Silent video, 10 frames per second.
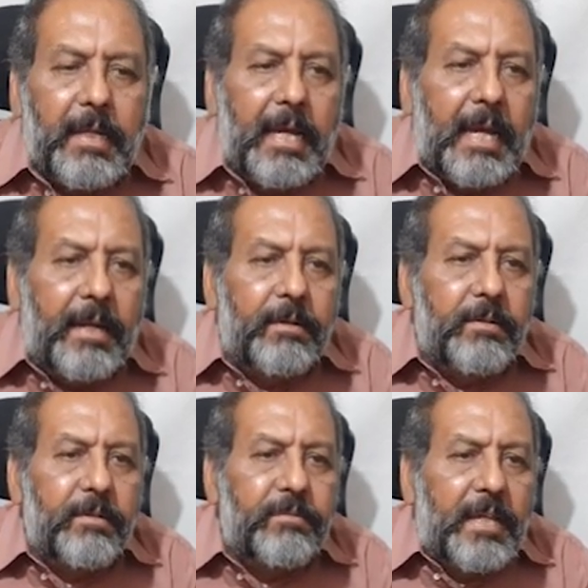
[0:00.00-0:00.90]
and
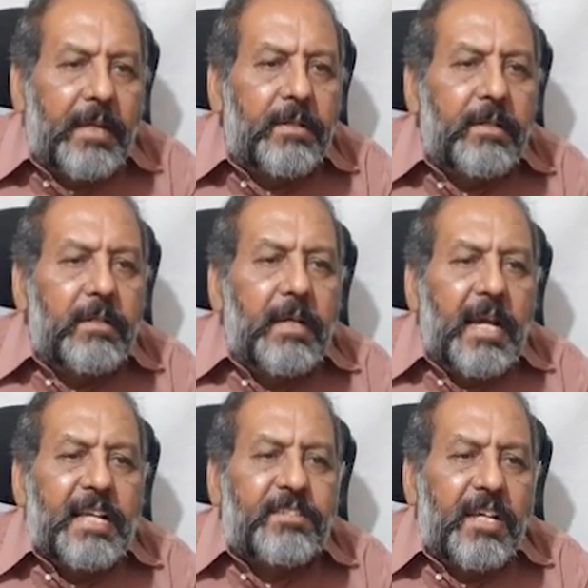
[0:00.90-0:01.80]
then
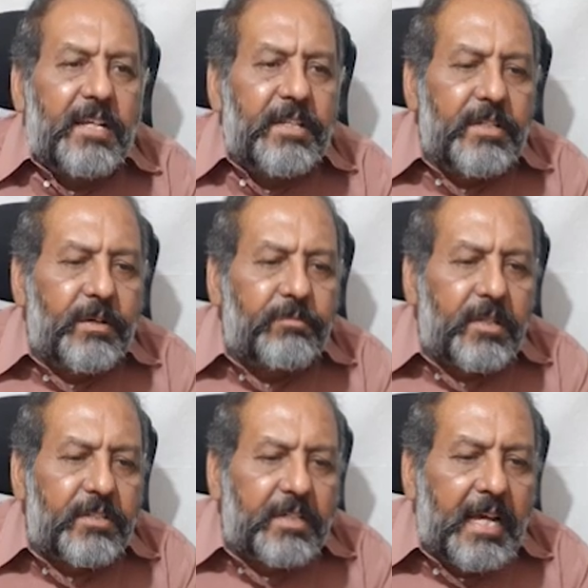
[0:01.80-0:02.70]
SLE of the
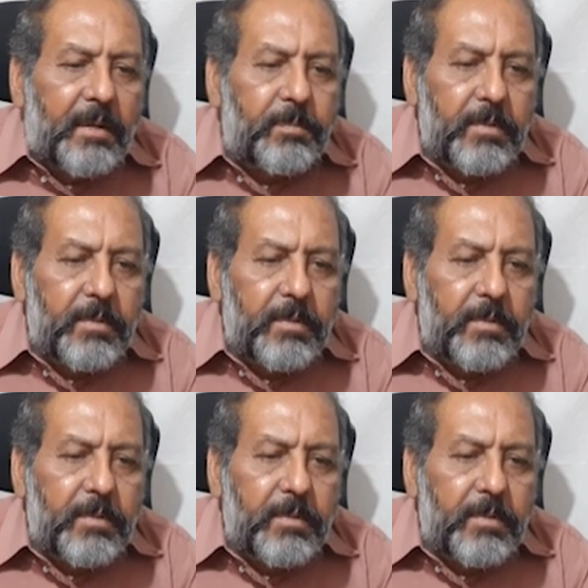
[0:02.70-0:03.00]
scalp,